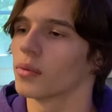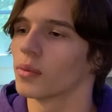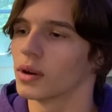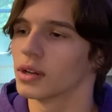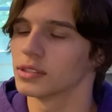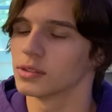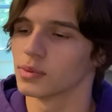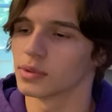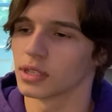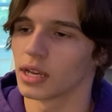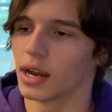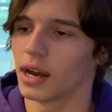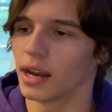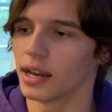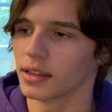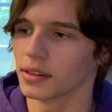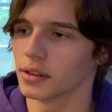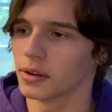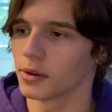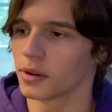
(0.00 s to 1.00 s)
was a high
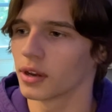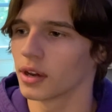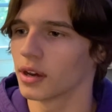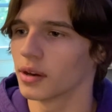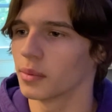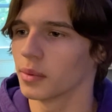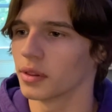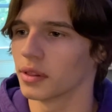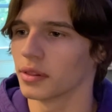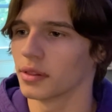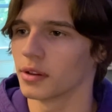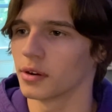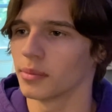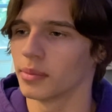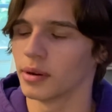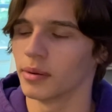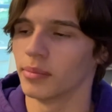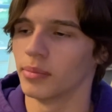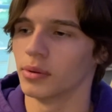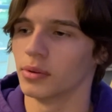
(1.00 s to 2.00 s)
and low cut with a little
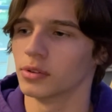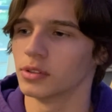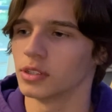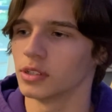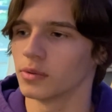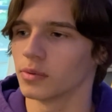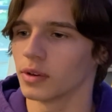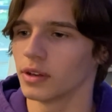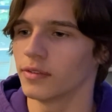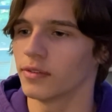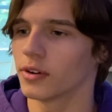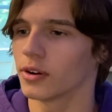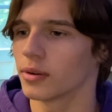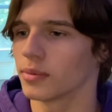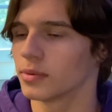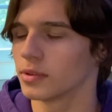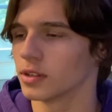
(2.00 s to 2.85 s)
bit of boost and reverb